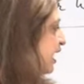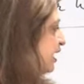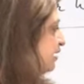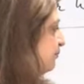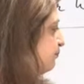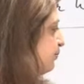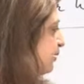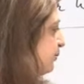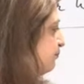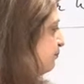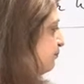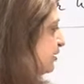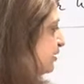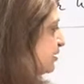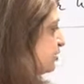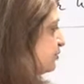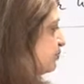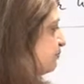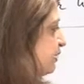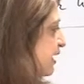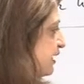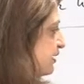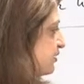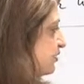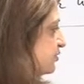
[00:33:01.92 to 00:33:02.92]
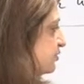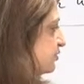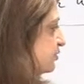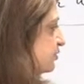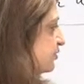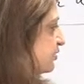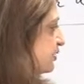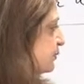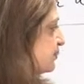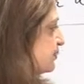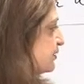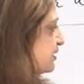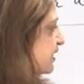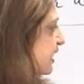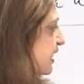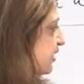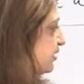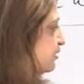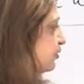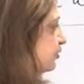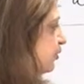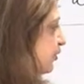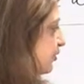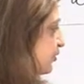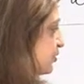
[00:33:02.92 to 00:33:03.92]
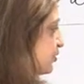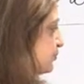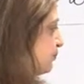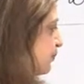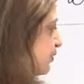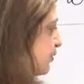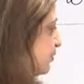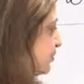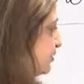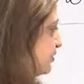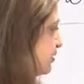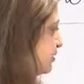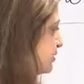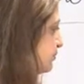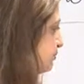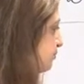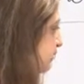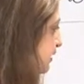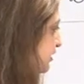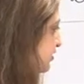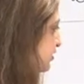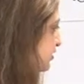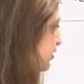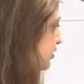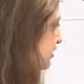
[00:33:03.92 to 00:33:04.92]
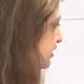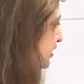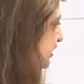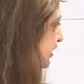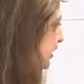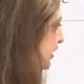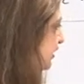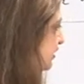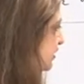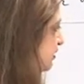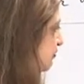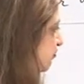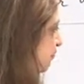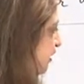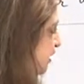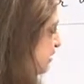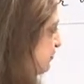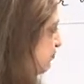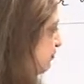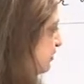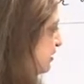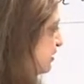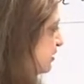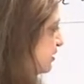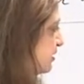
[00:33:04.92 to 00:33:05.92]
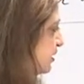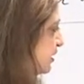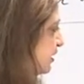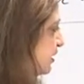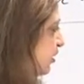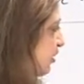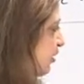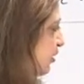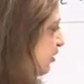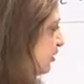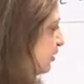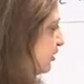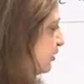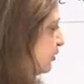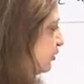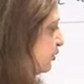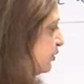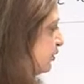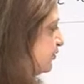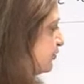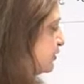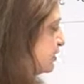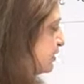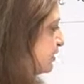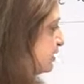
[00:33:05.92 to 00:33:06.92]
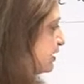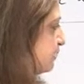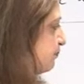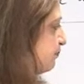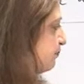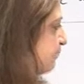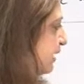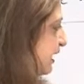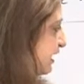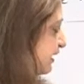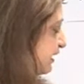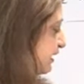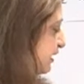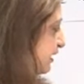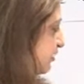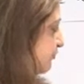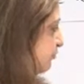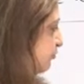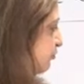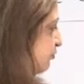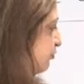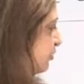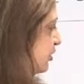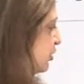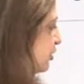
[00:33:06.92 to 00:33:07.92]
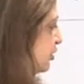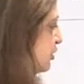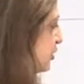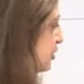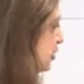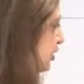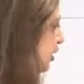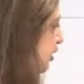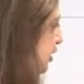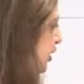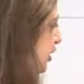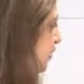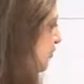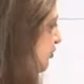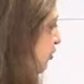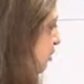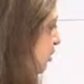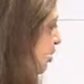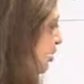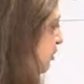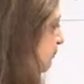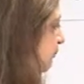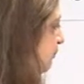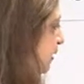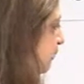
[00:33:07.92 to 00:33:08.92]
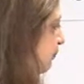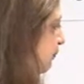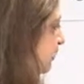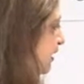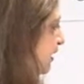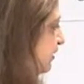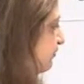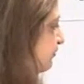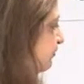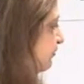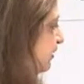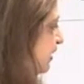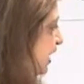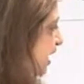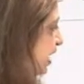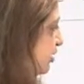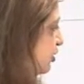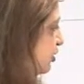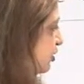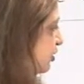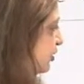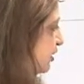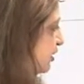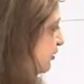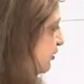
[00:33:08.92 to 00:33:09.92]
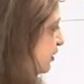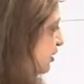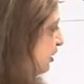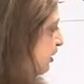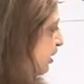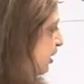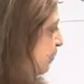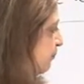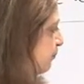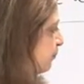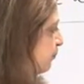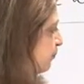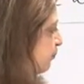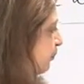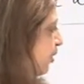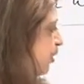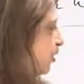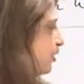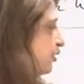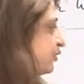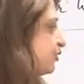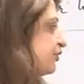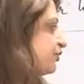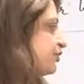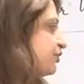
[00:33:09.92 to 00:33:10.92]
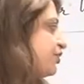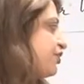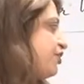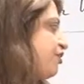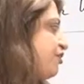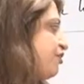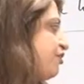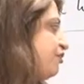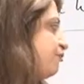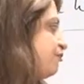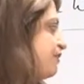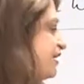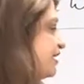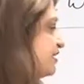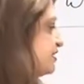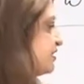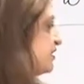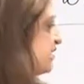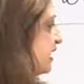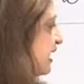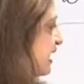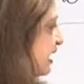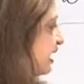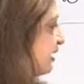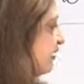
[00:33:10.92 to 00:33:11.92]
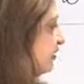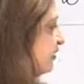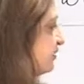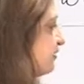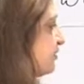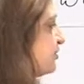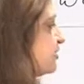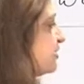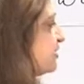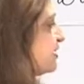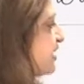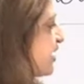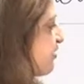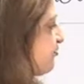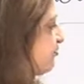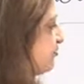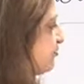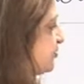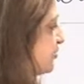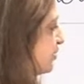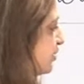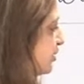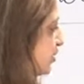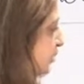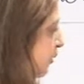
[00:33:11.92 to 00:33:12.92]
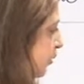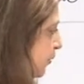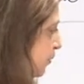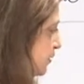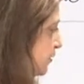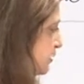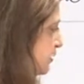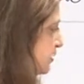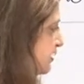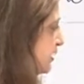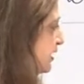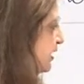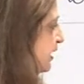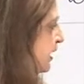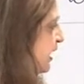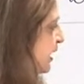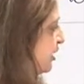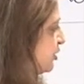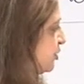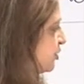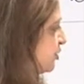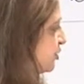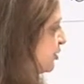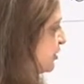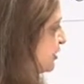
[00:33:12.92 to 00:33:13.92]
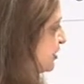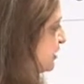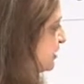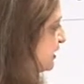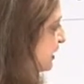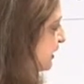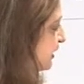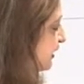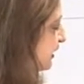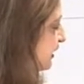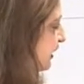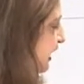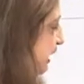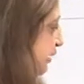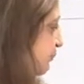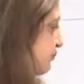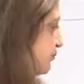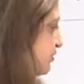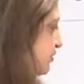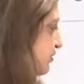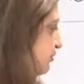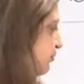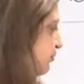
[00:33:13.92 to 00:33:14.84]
unpublished manuscripts and correspondence, budgetary, departmental or university planning information, non-public financial, procurement, health, safety, audit, insurance and claims